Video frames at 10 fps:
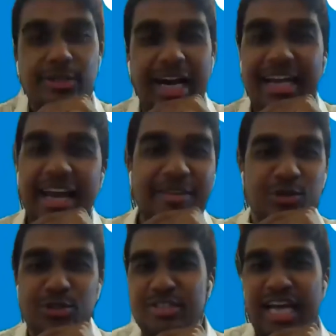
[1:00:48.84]
I
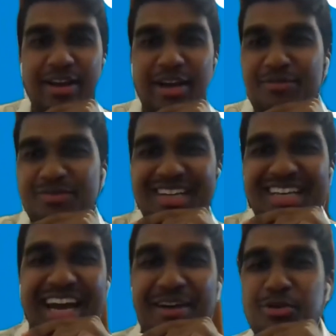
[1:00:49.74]
was.
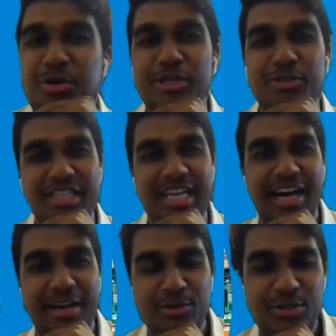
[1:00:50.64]
Yeah, I'm going to.
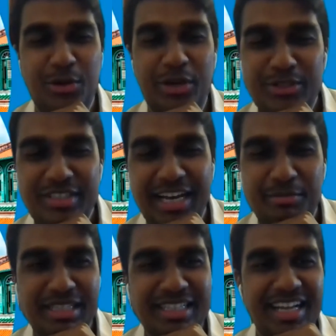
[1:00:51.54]
I was going to
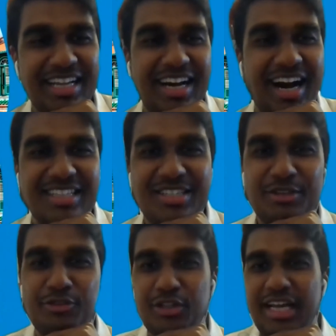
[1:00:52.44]
type in my
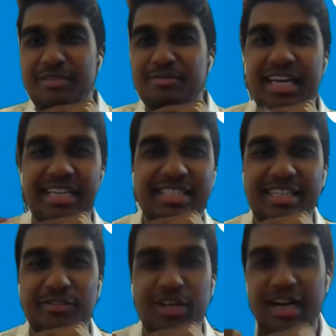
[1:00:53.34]
answer for that, but I said
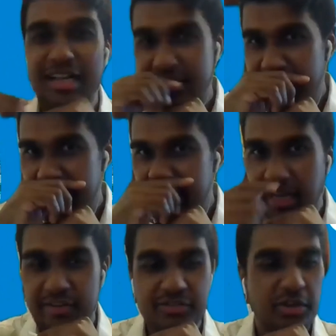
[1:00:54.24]
I will answer it
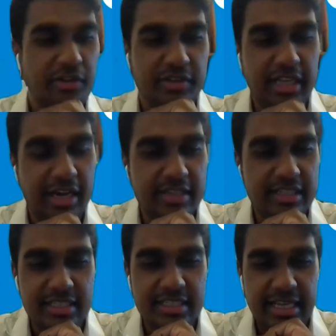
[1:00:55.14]
live. So I will. I will
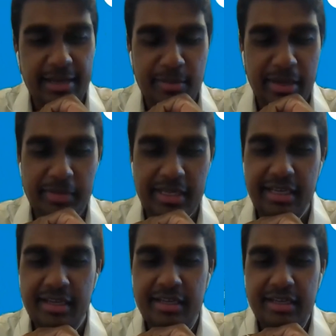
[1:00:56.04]
just say
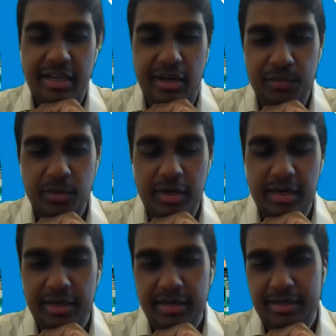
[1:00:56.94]
maybe,
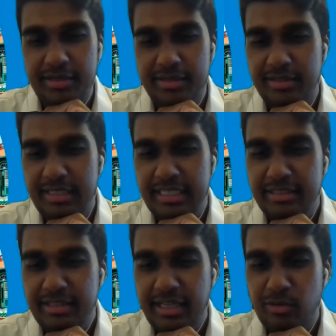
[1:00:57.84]

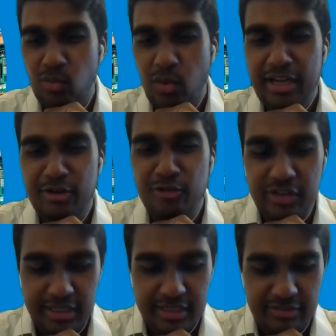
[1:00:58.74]
in one
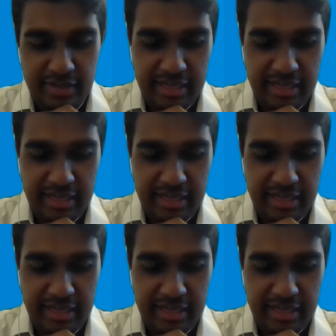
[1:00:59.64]
word.